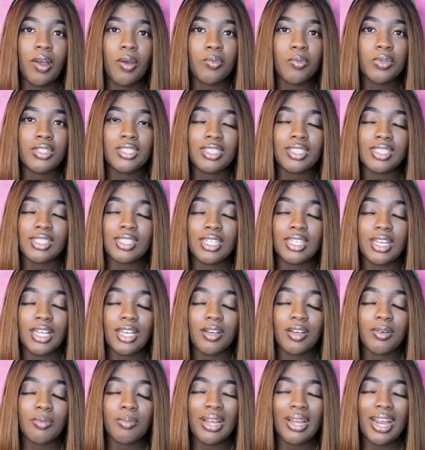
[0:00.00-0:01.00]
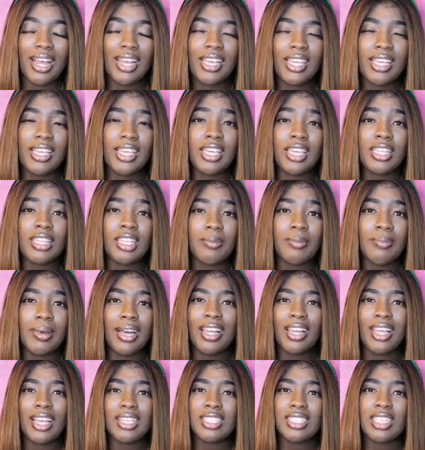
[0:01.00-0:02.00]
we just sit down. But
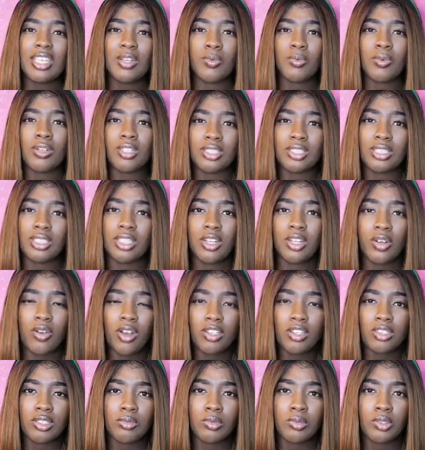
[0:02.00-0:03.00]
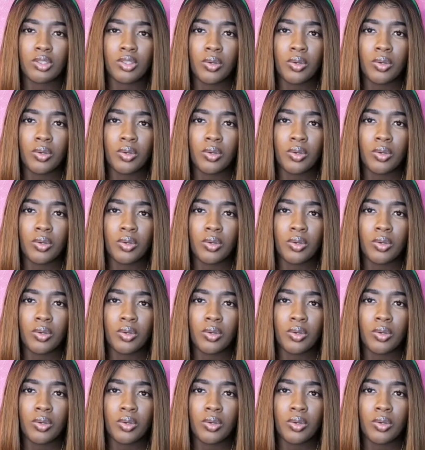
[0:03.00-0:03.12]
I guess he didn't want to sit across from me.